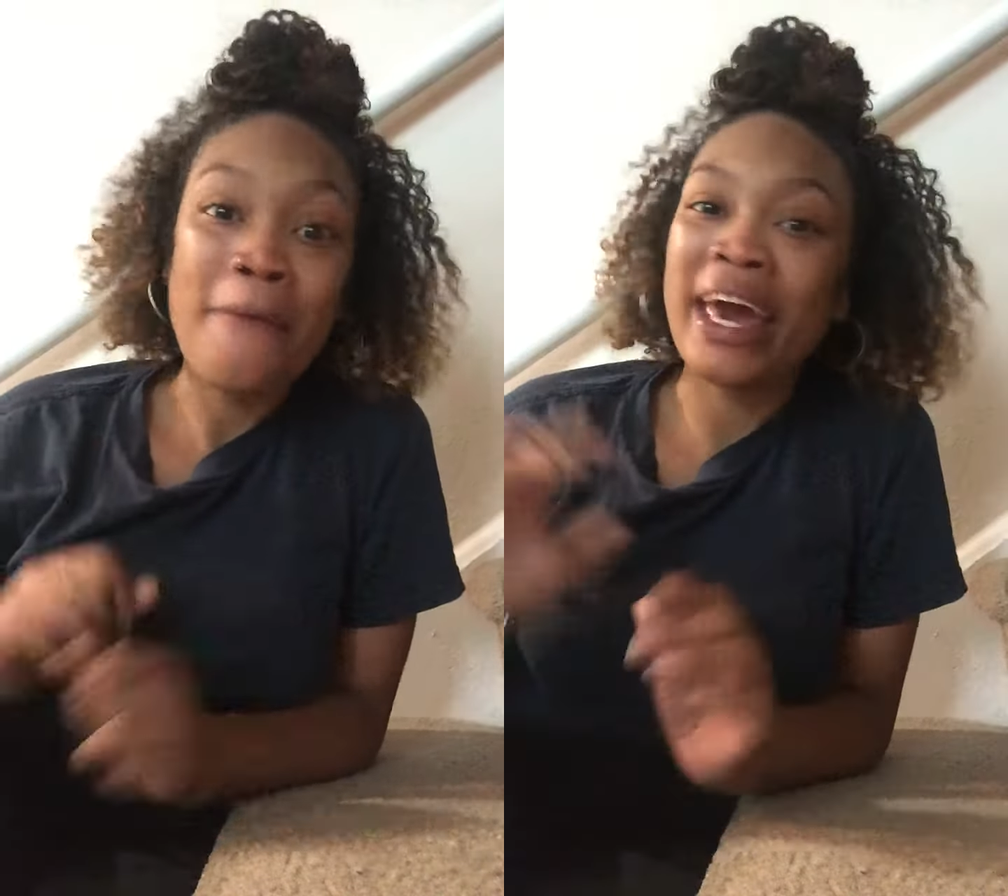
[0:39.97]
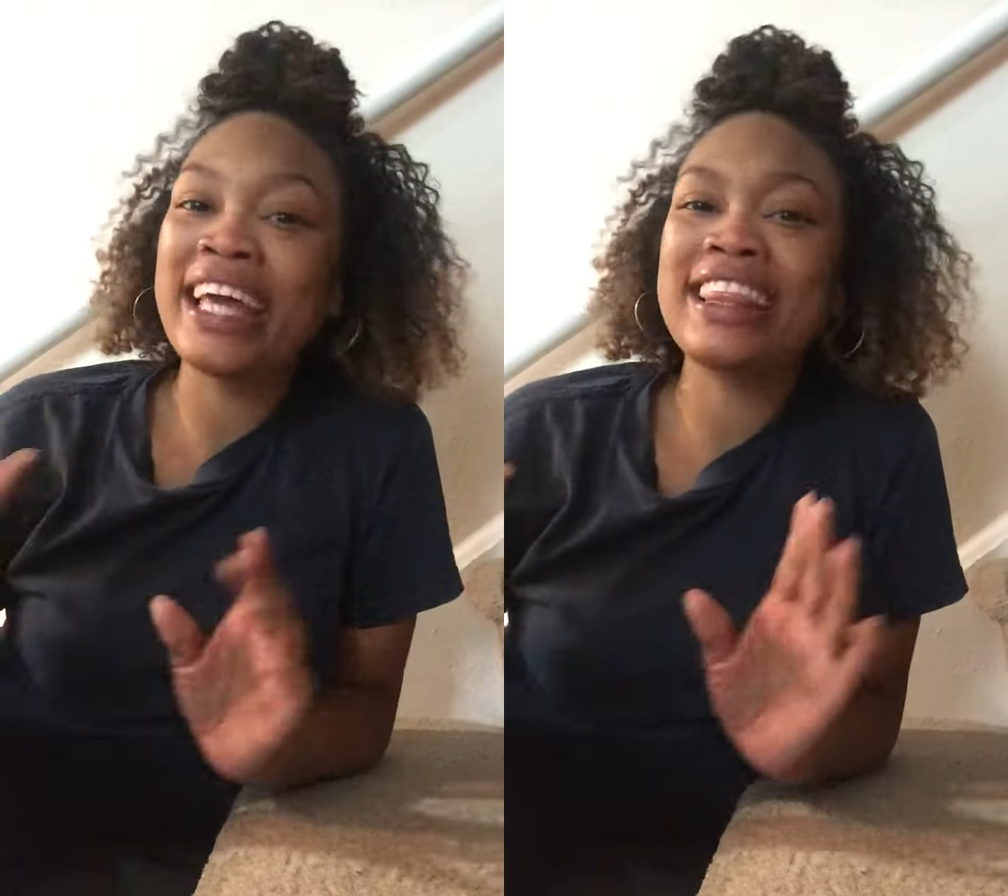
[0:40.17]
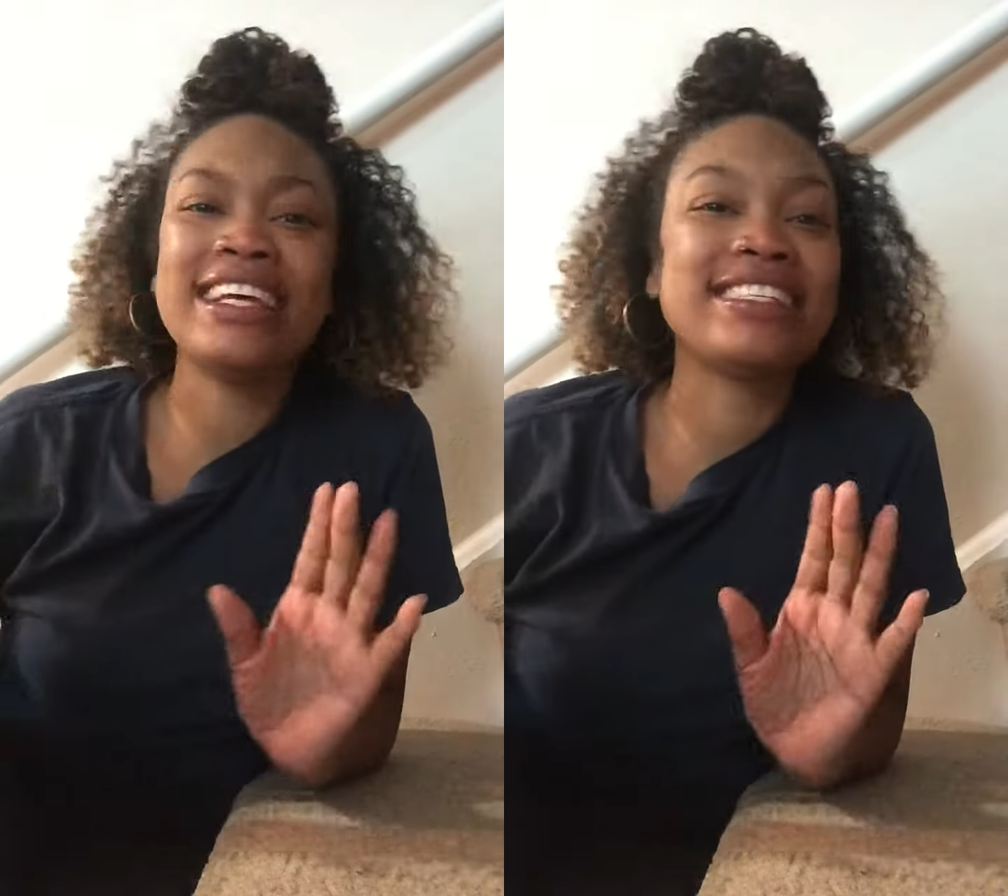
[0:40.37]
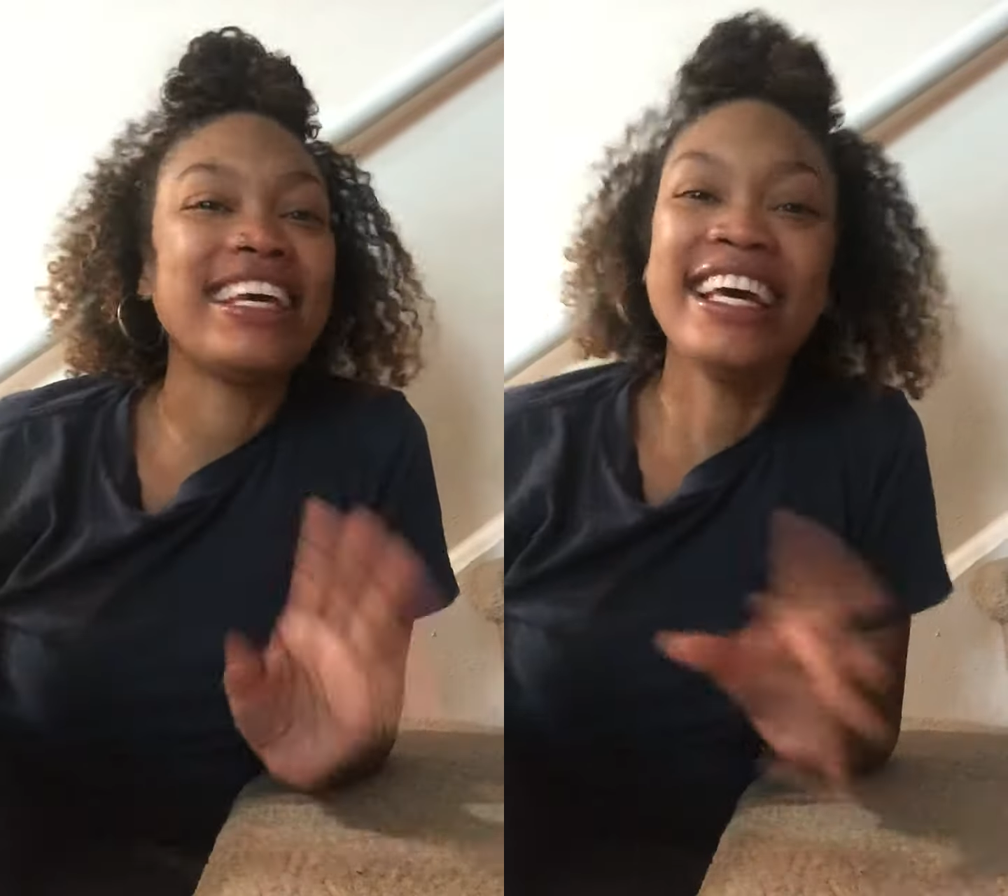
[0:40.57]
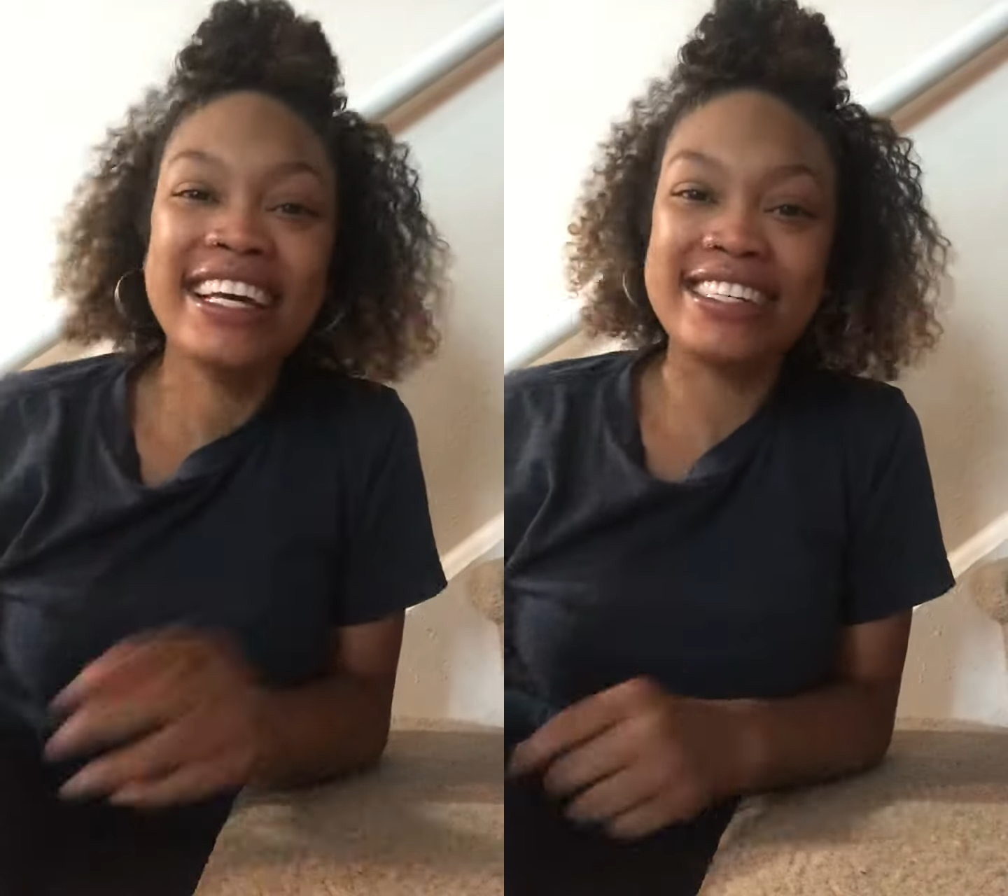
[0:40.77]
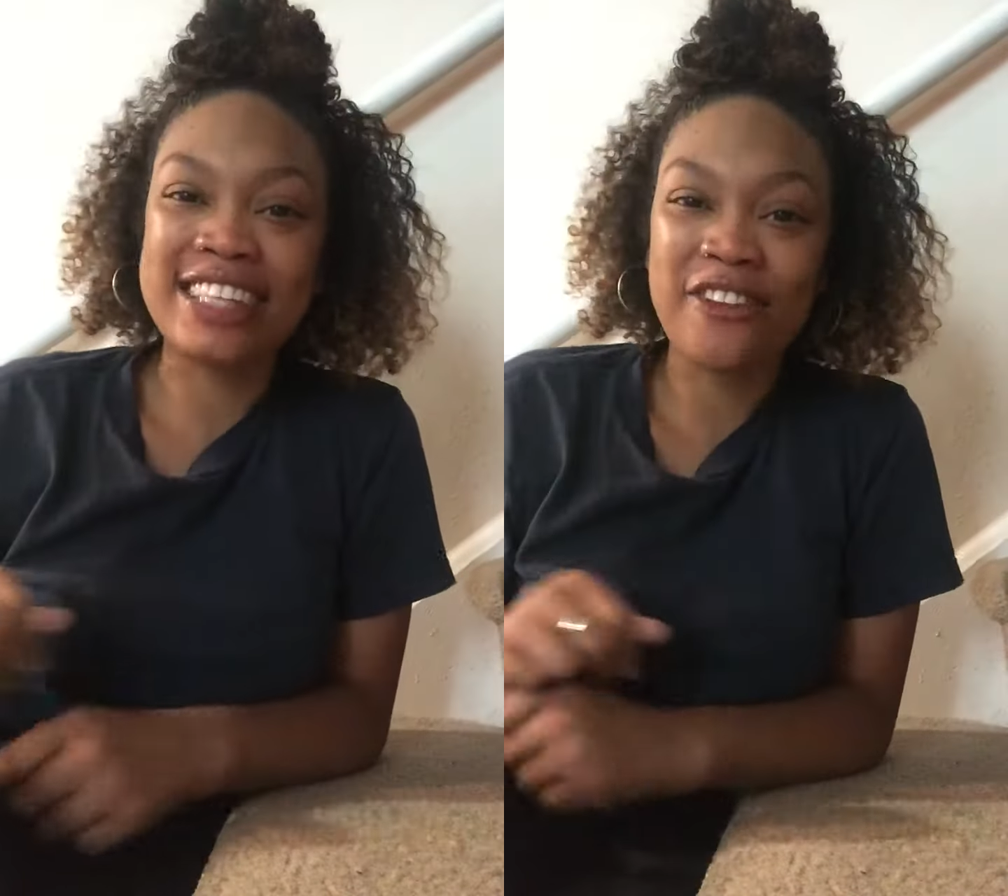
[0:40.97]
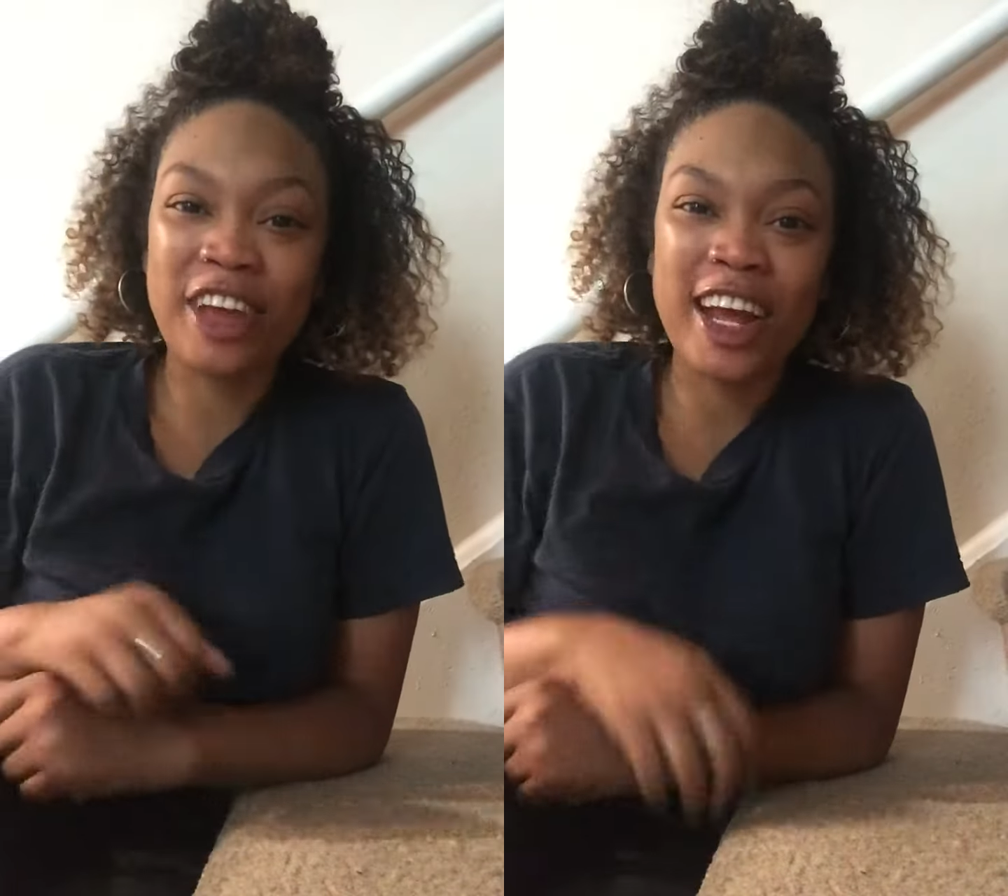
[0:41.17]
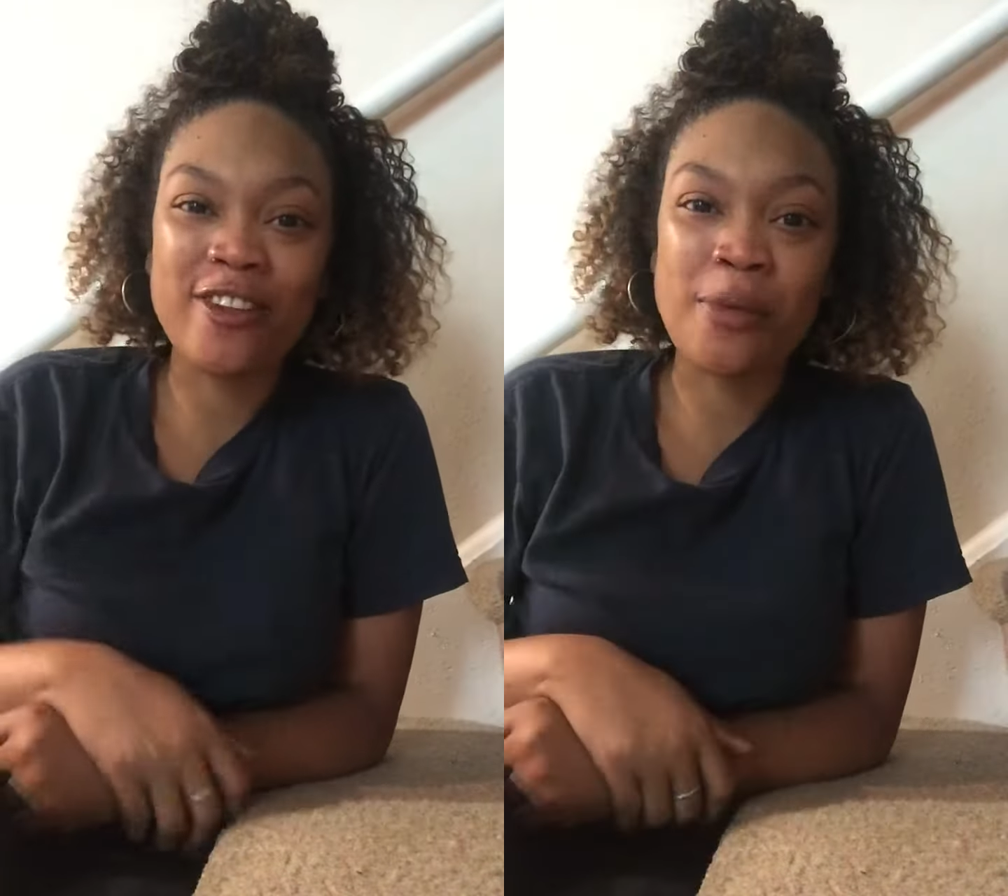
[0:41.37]
made things easy
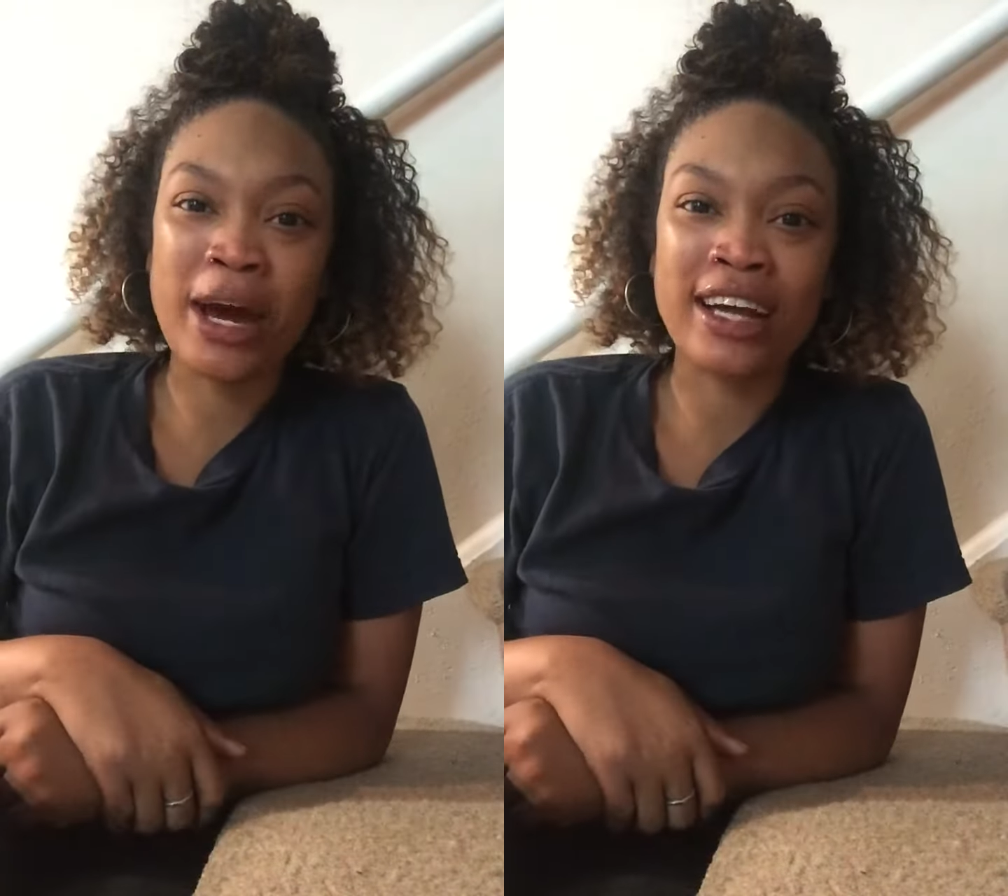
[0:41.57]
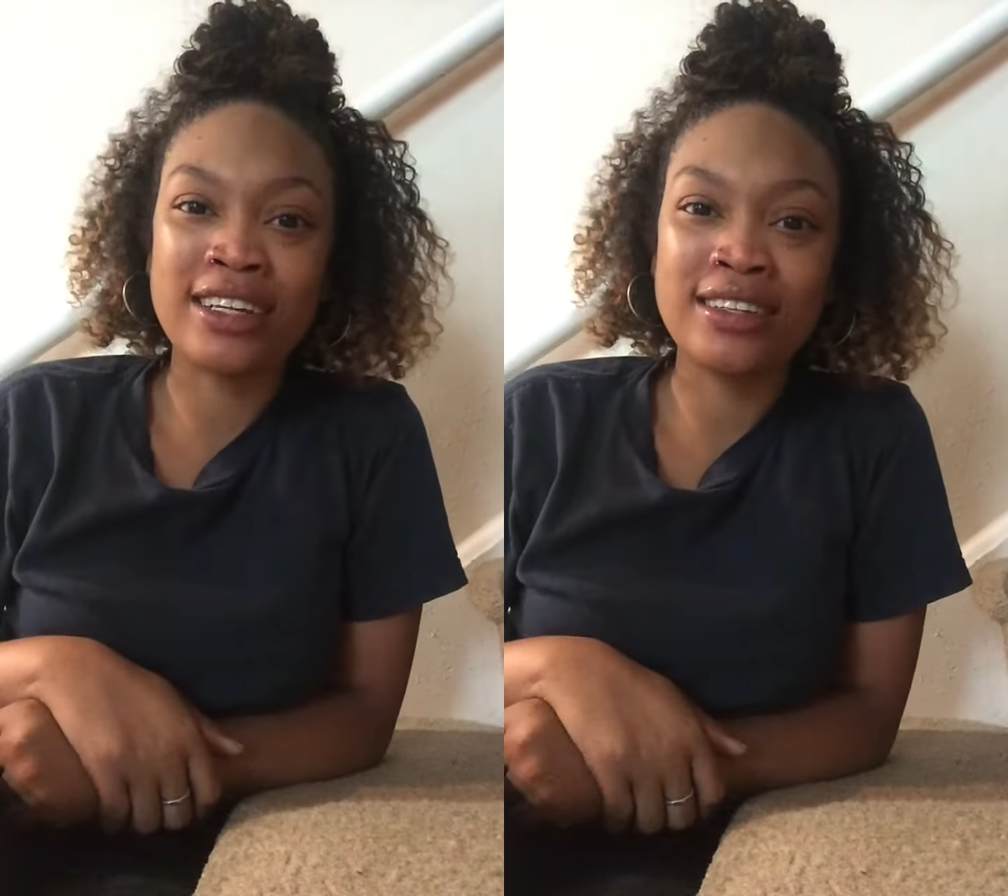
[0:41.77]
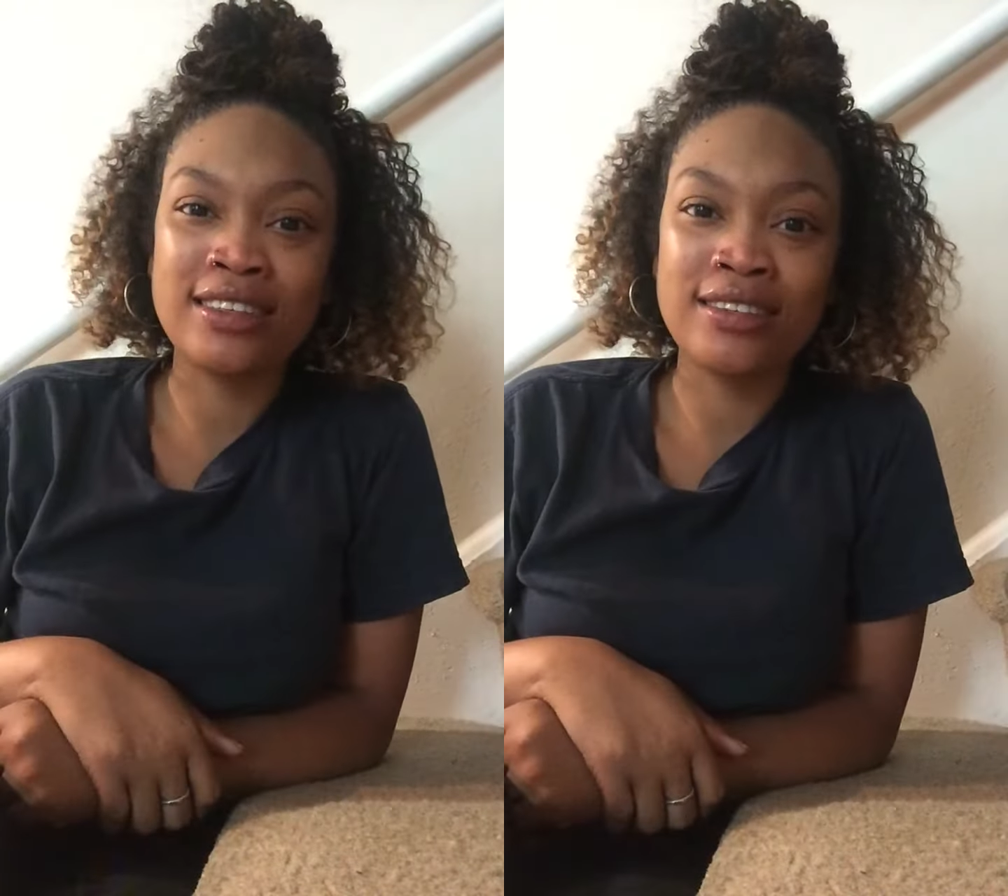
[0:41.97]
for everybody?